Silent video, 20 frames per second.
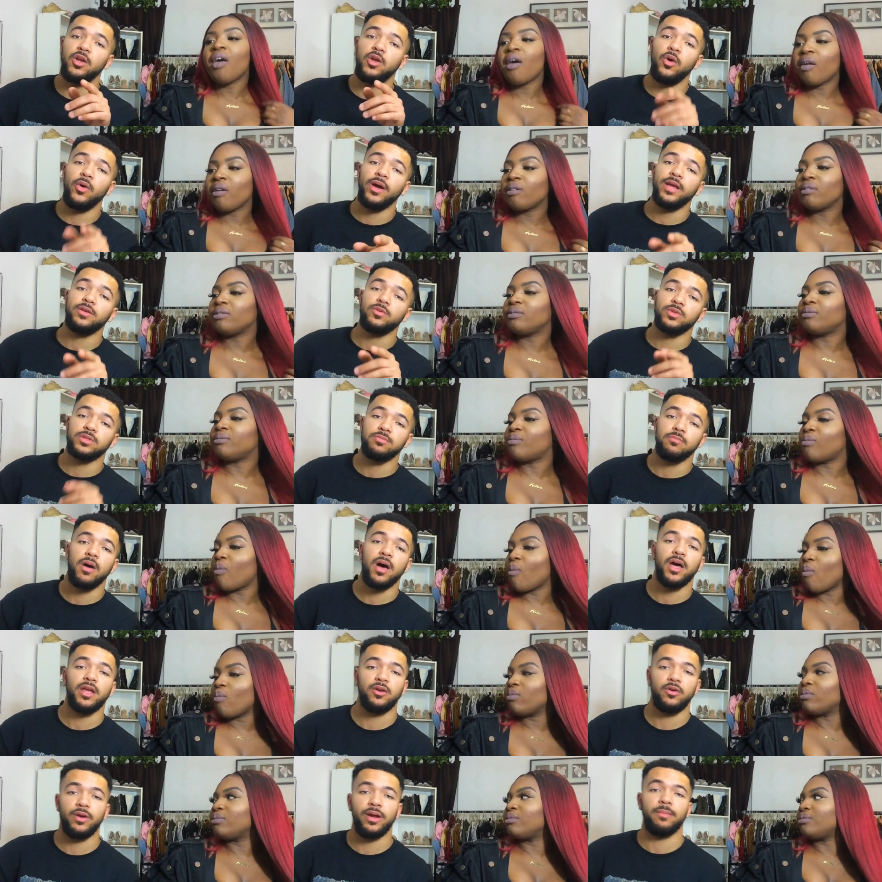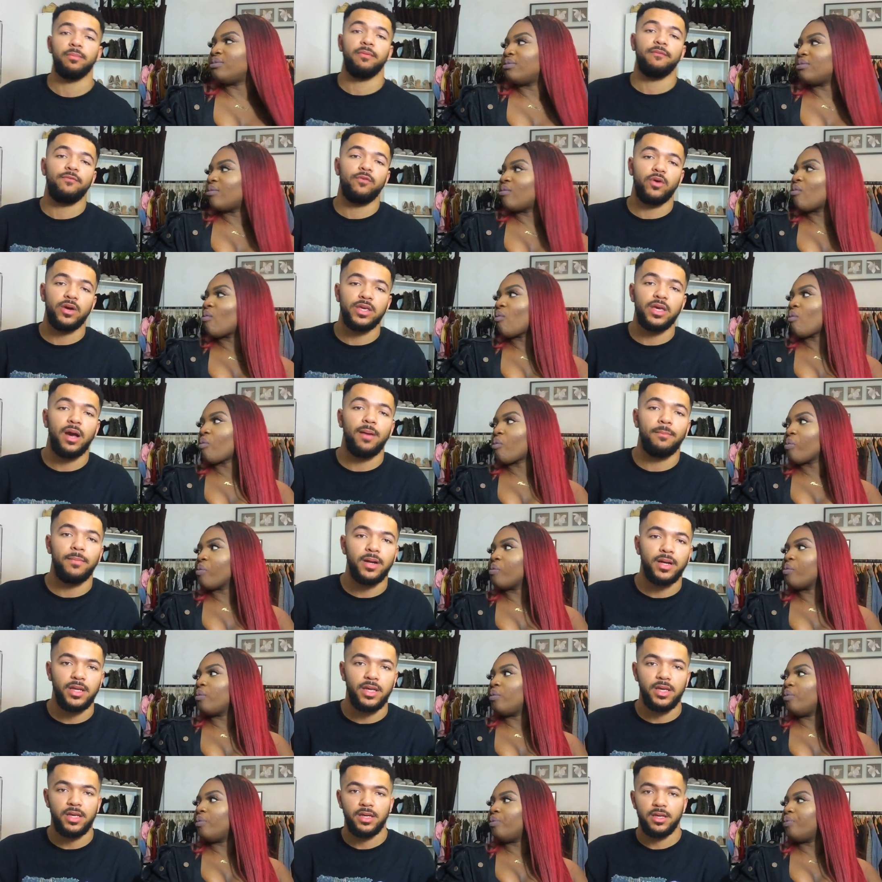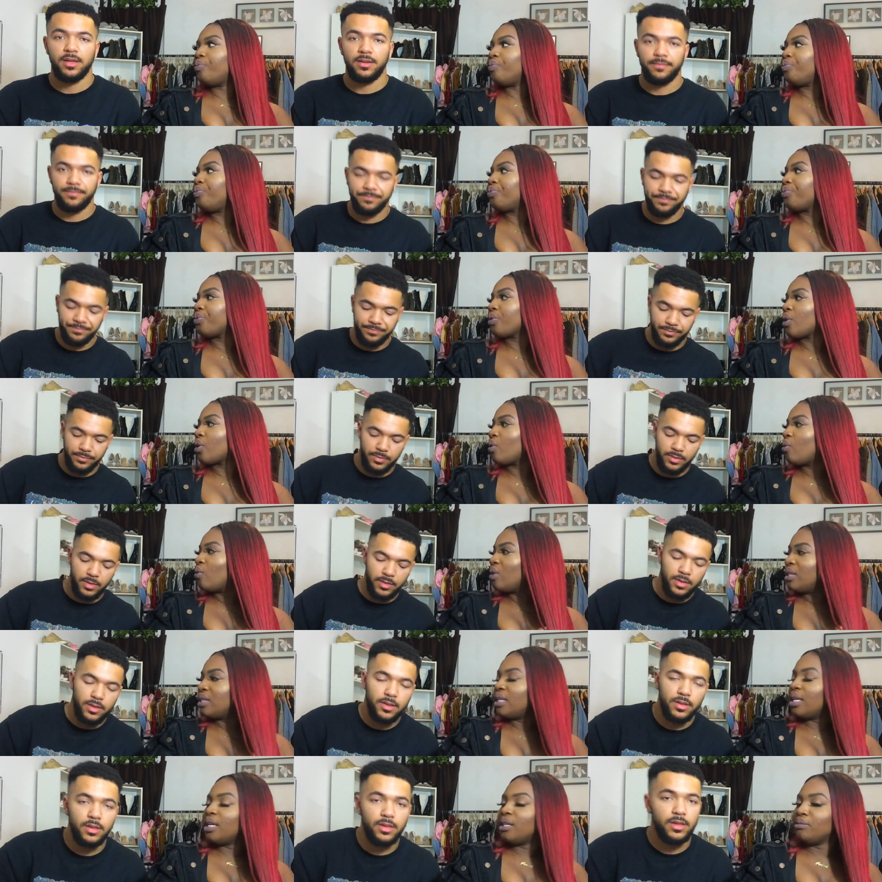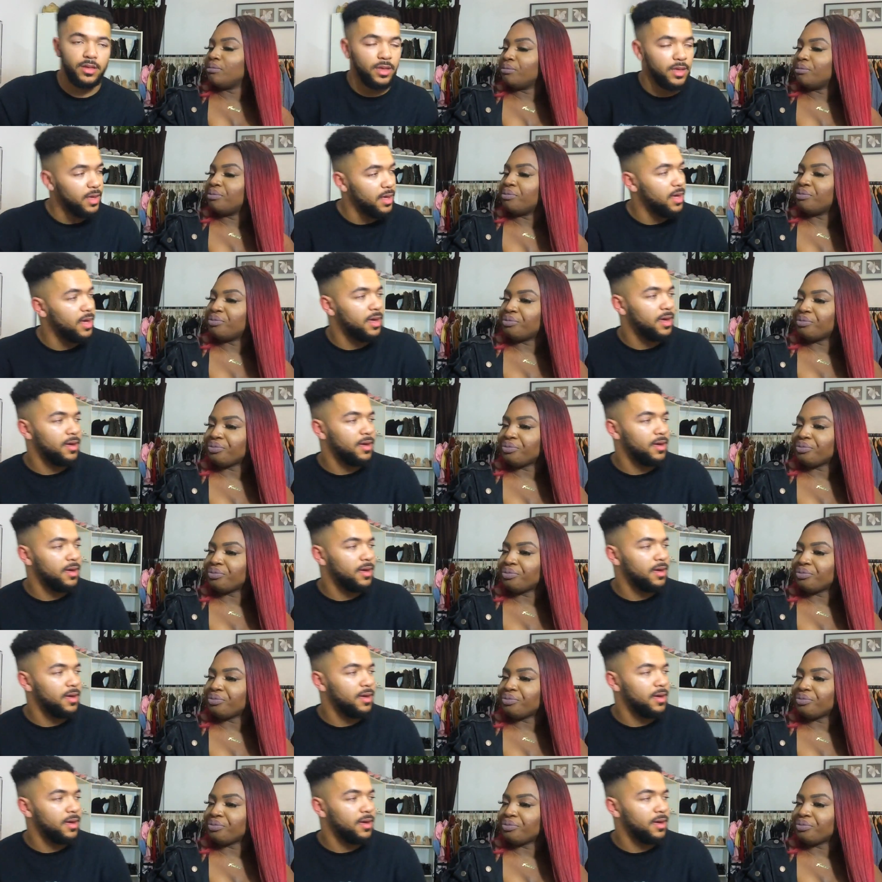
Speaker 1: Lloyd was Murder Inc before Young Money.
Speaker 2: Was he? Yeah.